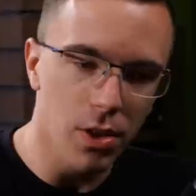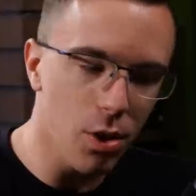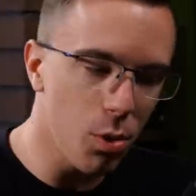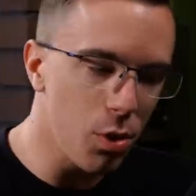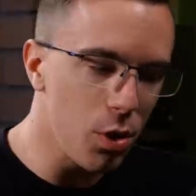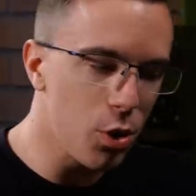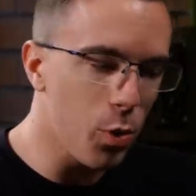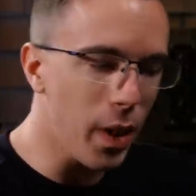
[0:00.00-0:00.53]
So
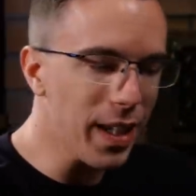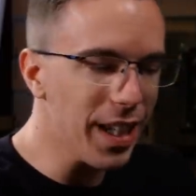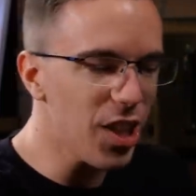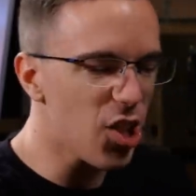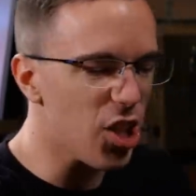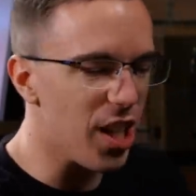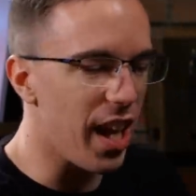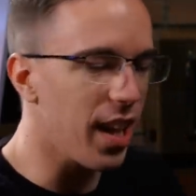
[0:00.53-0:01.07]
do I get a
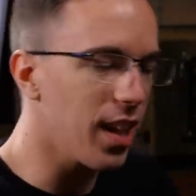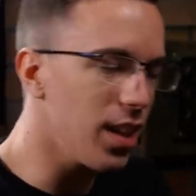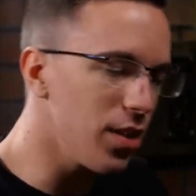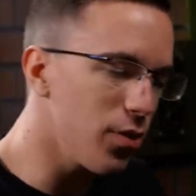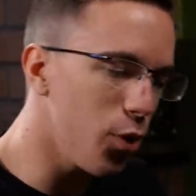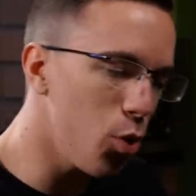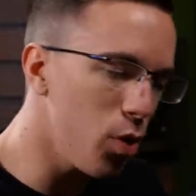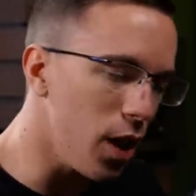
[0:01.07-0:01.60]
shenanigans
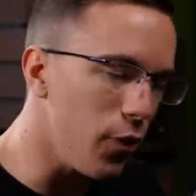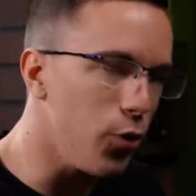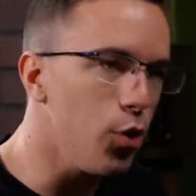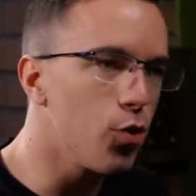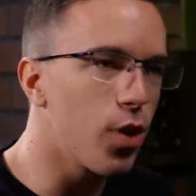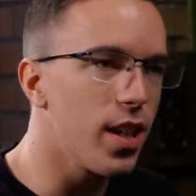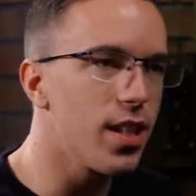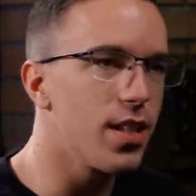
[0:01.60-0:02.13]
vote if you
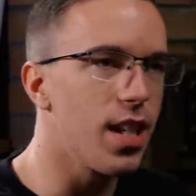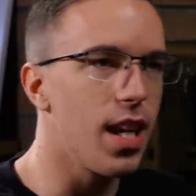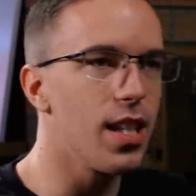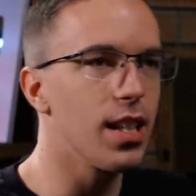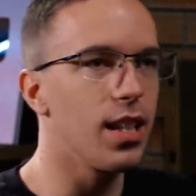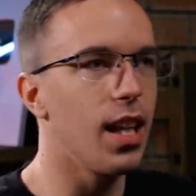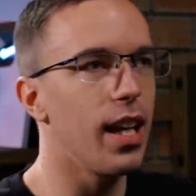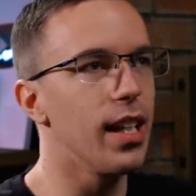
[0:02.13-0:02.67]
try to say
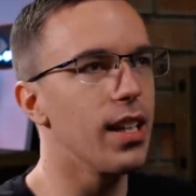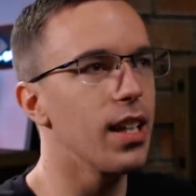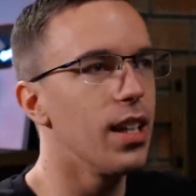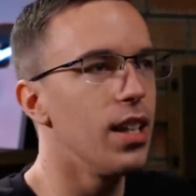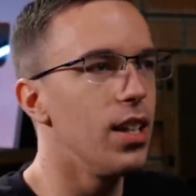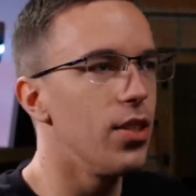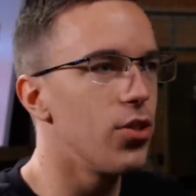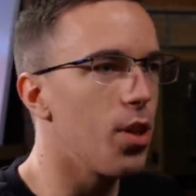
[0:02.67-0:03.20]
that like
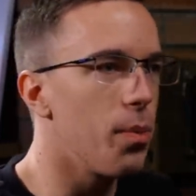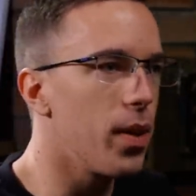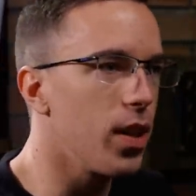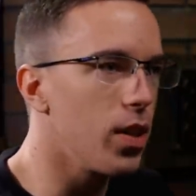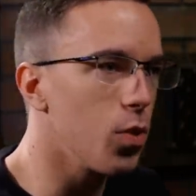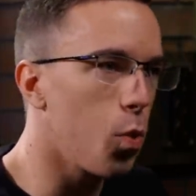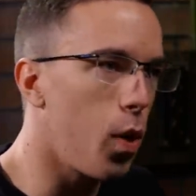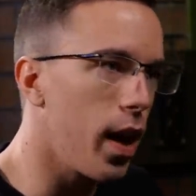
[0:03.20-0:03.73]
something
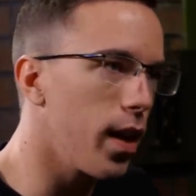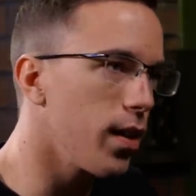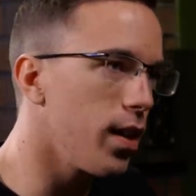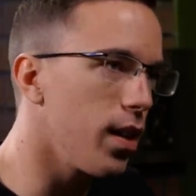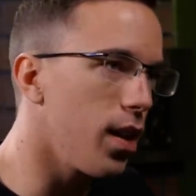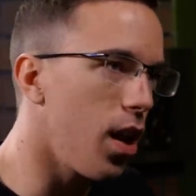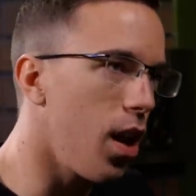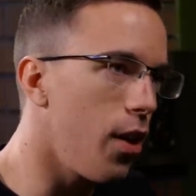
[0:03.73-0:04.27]
is
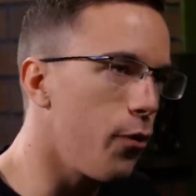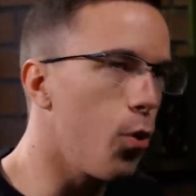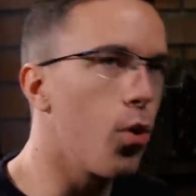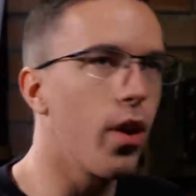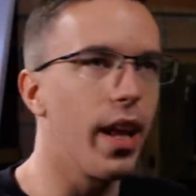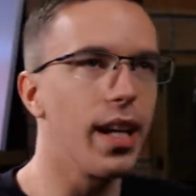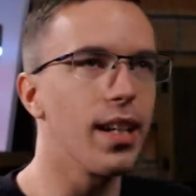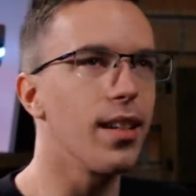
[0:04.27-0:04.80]
wildly off or
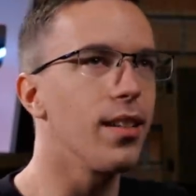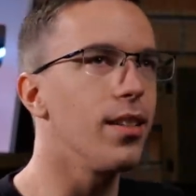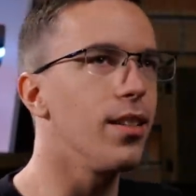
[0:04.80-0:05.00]
like